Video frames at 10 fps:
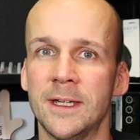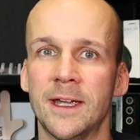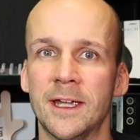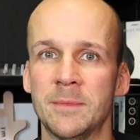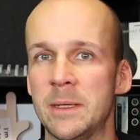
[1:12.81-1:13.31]

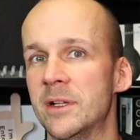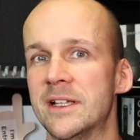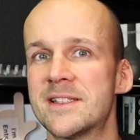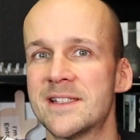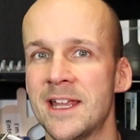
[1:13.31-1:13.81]
um, email
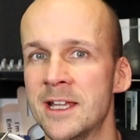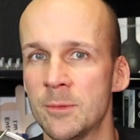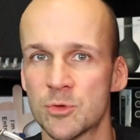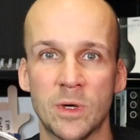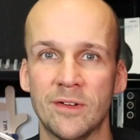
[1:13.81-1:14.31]
list
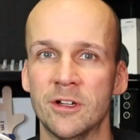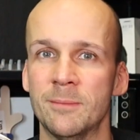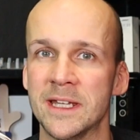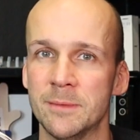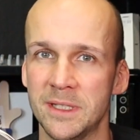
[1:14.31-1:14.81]
sign-ups, whatever it
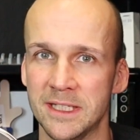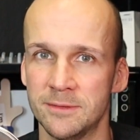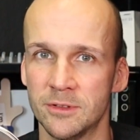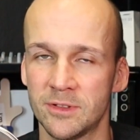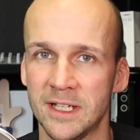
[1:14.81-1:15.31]
might
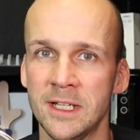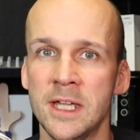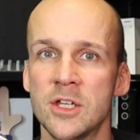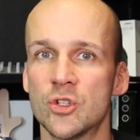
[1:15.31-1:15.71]
be, okay?